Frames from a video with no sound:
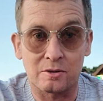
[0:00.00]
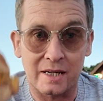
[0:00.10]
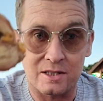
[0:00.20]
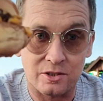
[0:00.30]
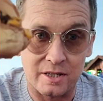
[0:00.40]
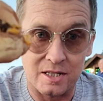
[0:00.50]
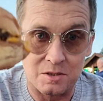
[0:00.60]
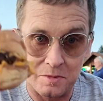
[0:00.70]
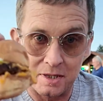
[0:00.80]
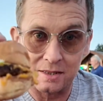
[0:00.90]
Okay, so
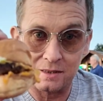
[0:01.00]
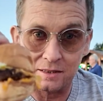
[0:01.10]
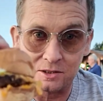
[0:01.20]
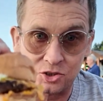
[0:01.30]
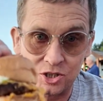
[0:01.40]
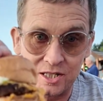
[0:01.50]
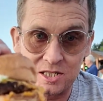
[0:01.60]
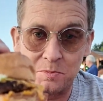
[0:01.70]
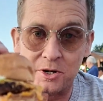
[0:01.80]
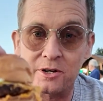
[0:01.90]
here's my little
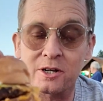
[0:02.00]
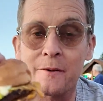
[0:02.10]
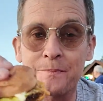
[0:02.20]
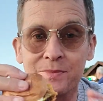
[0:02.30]
cheeseburger.